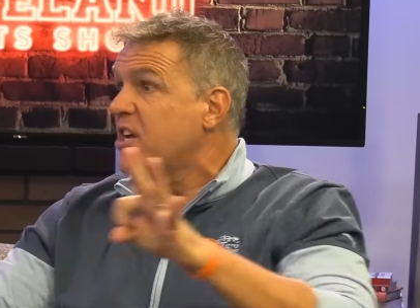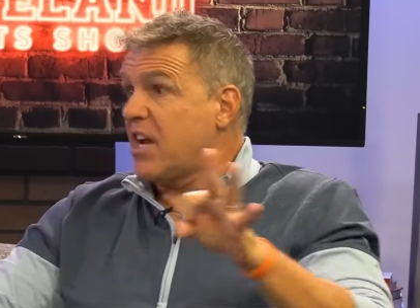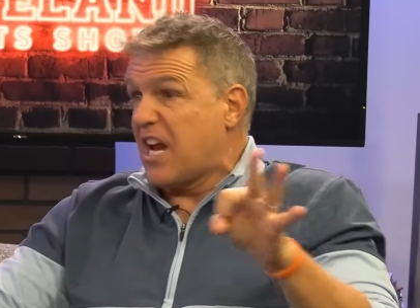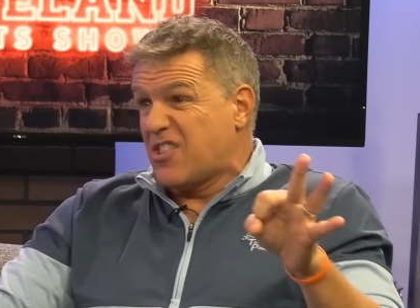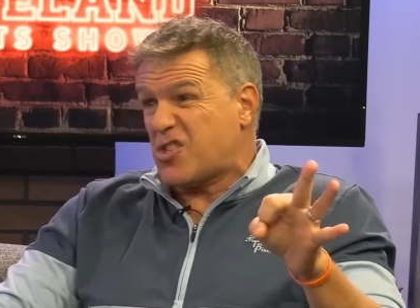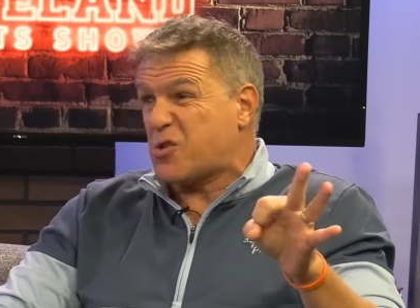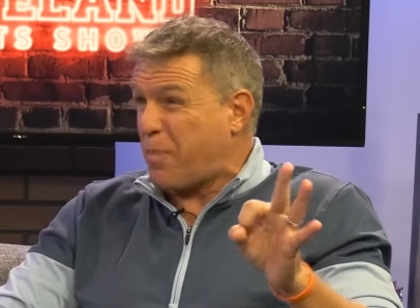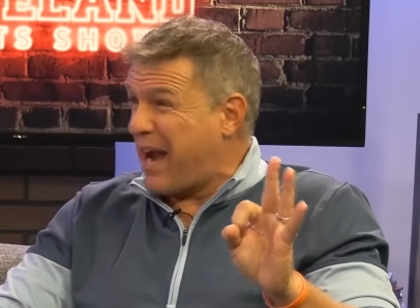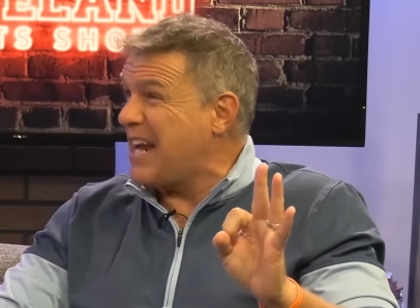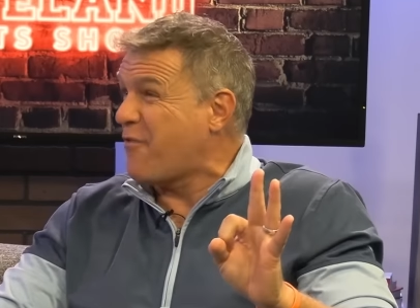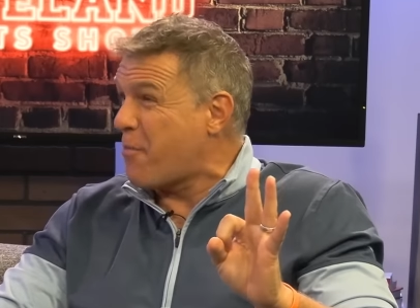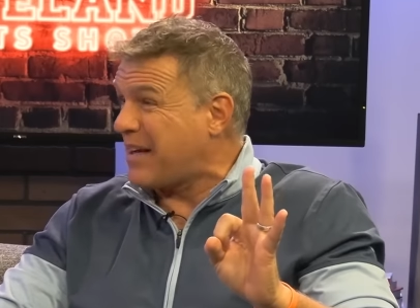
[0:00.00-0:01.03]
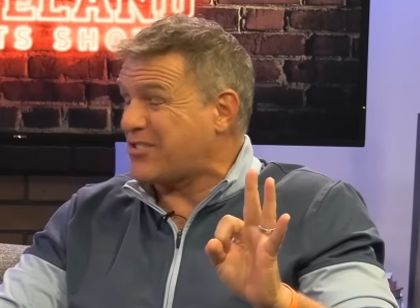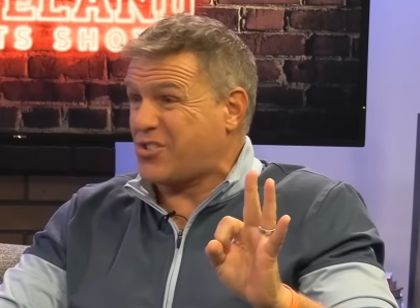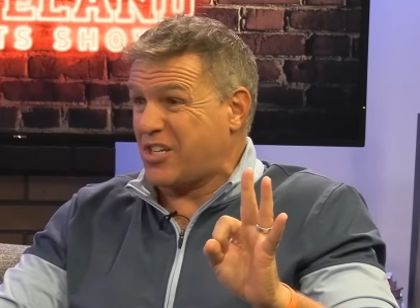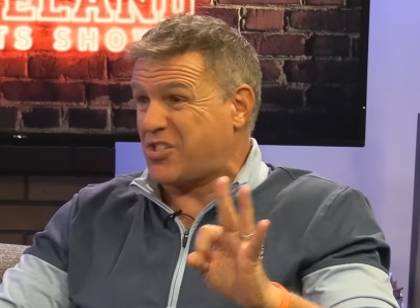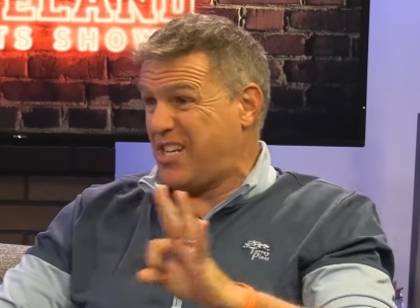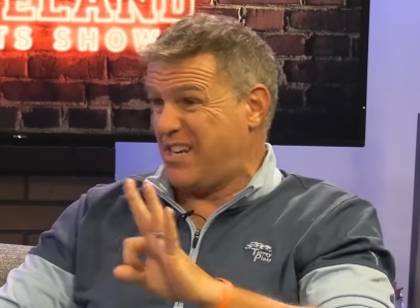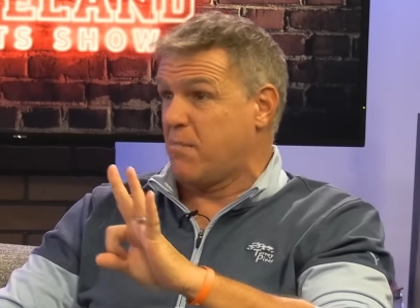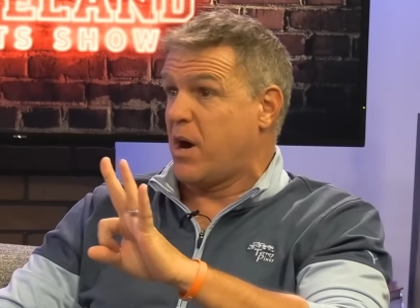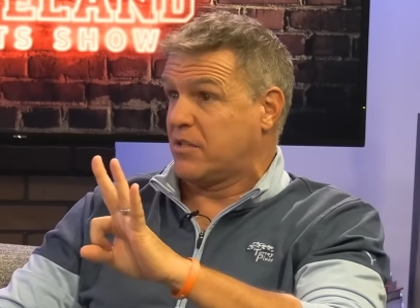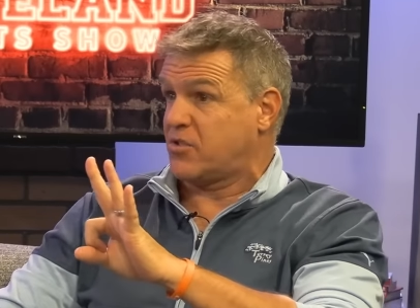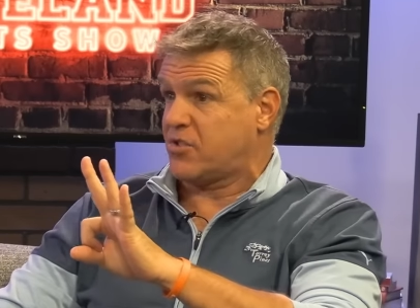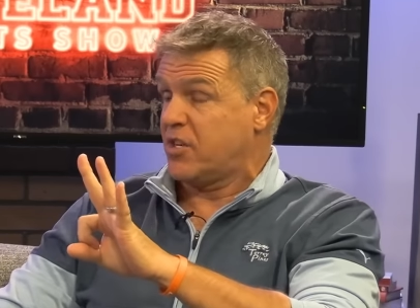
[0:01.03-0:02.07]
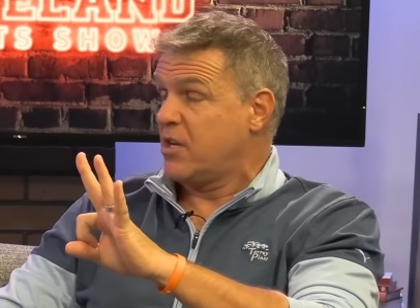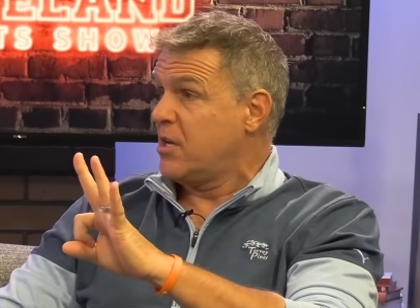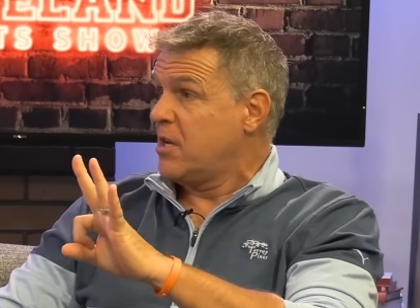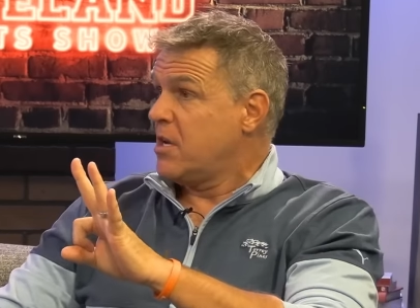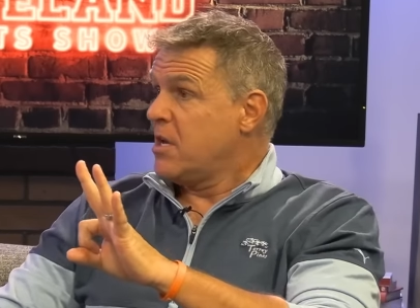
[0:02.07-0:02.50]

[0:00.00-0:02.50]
in the span of about sixteen months. Yep.